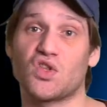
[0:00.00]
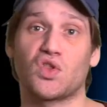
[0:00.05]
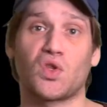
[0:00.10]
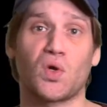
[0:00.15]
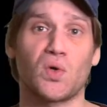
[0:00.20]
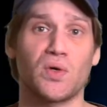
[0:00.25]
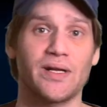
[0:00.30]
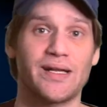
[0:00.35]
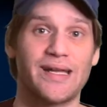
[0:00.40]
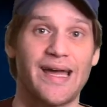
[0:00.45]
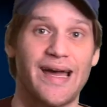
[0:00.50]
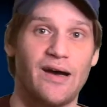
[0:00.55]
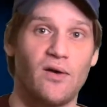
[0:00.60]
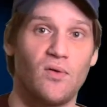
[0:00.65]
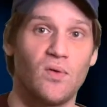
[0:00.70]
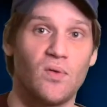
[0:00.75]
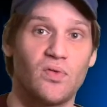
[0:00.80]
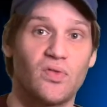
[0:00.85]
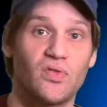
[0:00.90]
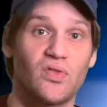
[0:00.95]
third
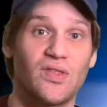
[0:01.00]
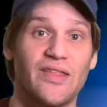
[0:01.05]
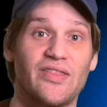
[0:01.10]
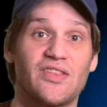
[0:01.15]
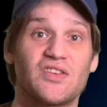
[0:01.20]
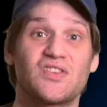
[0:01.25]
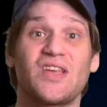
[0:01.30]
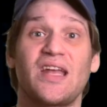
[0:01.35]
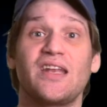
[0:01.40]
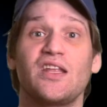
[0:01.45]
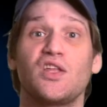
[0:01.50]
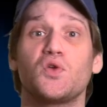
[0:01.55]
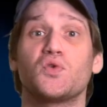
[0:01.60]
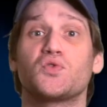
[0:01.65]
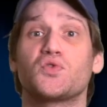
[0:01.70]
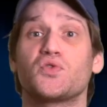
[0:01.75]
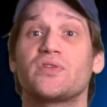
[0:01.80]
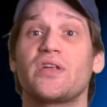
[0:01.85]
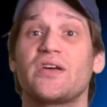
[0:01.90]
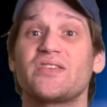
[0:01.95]
account that the sending
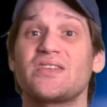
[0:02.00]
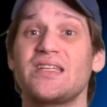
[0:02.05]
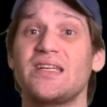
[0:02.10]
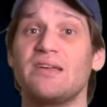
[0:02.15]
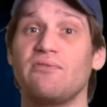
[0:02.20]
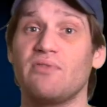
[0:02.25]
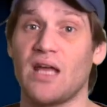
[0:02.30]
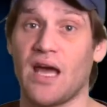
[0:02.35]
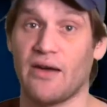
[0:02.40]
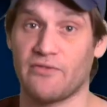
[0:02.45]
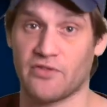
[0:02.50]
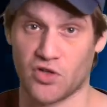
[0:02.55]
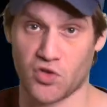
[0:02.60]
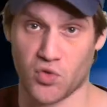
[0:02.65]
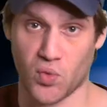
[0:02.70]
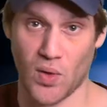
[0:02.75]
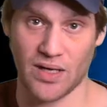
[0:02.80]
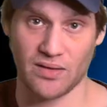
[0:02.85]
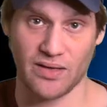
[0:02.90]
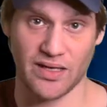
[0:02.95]
user doesn't even have to
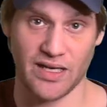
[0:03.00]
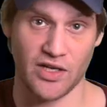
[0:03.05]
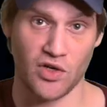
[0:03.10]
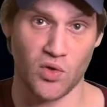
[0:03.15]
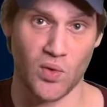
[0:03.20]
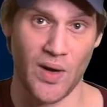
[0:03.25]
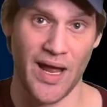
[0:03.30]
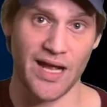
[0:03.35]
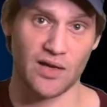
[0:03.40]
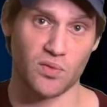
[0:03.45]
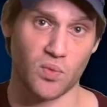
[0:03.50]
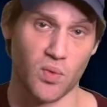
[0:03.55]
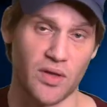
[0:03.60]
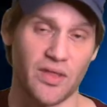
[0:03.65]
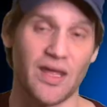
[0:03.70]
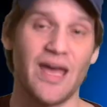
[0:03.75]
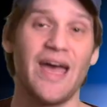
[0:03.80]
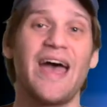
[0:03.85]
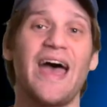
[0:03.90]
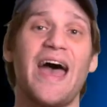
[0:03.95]
directly interact
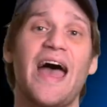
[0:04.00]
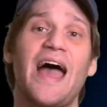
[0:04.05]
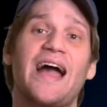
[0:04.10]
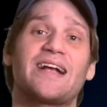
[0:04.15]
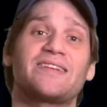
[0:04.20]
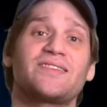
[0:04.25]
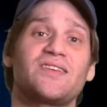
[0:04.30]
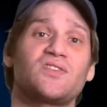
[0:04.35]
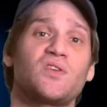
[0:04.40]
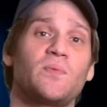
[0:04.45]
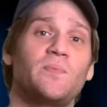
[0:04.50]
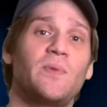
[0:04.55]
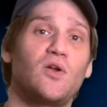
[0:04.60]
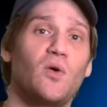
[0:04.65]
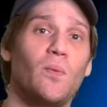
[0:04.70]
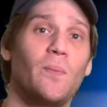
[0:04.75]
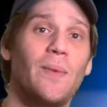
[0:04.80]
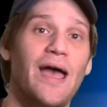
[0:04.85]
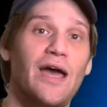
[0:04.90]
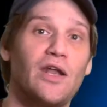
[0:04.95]
with acts as a
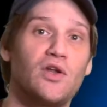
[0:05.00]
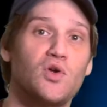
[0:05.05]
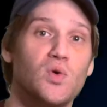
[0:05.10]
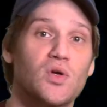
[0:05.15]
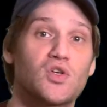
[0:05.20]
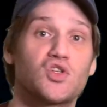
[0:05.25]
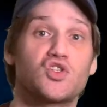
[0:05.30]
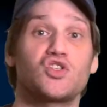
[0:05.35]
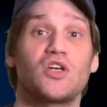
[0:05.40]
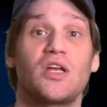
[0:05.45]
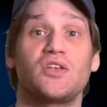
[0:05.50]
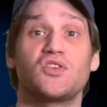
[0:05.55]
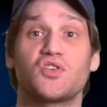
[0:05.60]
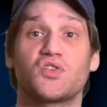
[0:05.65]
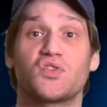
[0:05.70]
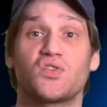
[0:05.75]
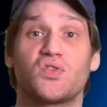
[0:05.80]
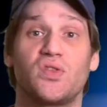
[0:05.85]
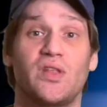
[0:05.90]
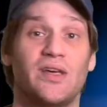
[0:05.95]
middleman who
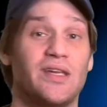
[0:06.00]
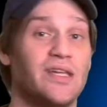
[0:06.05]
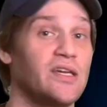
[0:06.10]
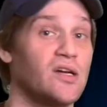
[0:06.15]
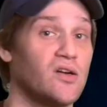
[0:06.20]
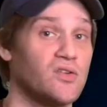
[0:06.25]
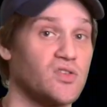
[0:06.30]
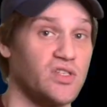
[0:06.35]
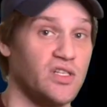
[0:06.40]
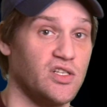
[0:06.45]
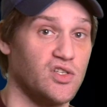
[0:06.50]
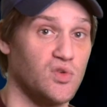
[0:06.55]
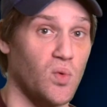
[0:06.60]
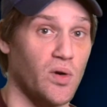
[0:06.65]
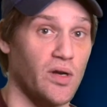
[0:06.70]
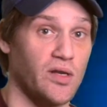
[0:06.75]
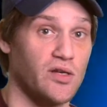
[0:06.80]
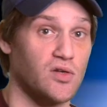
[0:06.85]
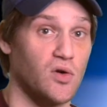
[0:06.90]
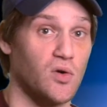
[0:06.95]
exchanges the
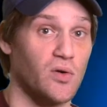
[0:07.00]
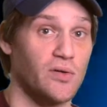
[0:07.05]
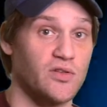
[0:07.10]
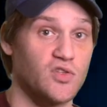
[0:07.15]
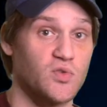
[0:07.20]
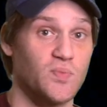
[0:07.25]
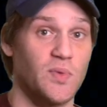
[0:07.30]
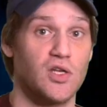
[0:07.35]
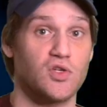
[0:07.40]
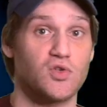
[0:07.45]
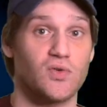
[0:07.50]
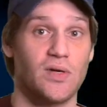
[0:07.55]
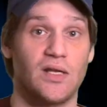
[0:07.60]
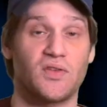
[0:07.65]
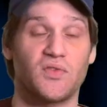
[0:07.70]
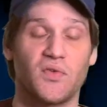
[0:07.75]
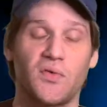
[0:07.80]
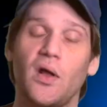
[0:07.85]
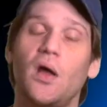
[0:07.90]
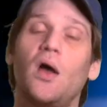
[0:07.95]
ERC-20 token that's being
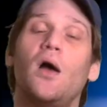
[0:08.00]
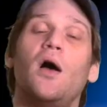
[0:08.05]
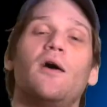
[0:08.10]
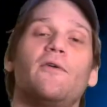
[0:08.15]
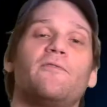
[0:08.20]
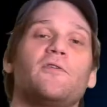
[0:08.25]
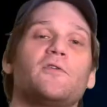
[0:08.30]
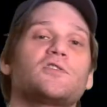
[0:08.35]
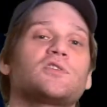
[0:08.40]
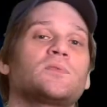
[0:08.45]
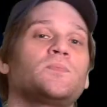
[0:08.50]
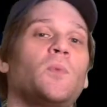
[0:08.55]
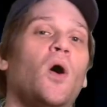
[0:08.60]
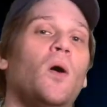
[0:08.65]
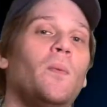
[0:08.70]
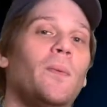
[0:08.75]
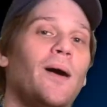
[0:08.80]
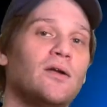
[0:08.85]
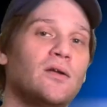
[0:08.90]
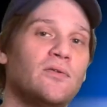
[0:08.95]
transferred for a
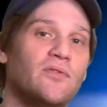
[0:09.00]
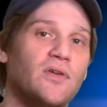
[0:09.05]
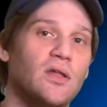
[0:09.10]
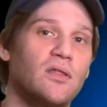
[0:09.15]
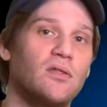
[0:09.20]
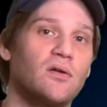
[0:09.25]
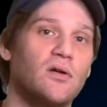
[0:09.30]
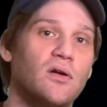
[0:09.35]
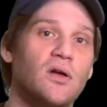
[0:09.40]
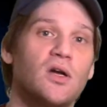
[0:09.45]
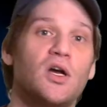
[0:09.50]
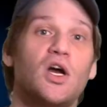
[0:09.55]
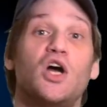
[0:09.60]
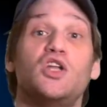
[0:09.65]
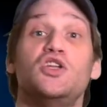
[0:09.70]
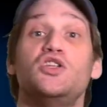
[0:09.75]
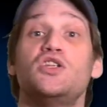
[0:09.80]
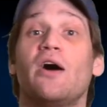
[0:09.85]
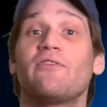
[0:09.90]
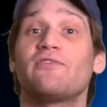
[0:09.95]
small amount of Ether,
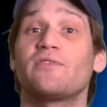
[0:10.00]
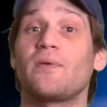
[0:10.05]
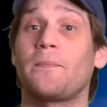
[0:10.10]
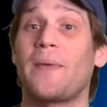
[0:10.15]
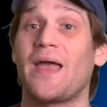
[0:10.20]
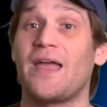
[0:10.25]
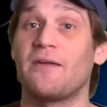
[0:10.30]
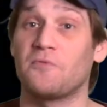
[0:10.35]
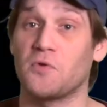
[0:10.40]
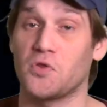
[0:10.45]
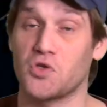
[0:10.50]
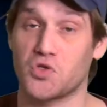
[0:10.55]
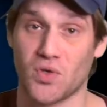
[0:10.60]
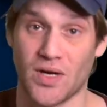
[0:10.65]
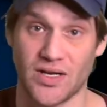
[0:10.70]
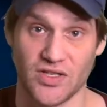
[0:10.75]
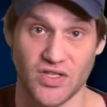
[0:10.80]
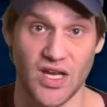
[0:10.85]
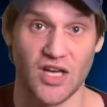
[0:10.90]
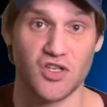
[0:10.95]
enough to pay for the
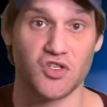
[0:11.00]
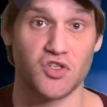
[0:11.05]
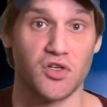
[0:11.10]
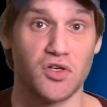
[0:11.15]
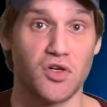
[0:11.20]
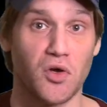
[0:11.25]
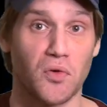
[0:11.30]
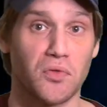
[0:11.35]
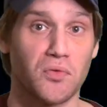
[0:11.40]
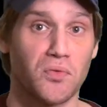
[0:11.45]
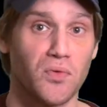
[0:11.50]
transaction to go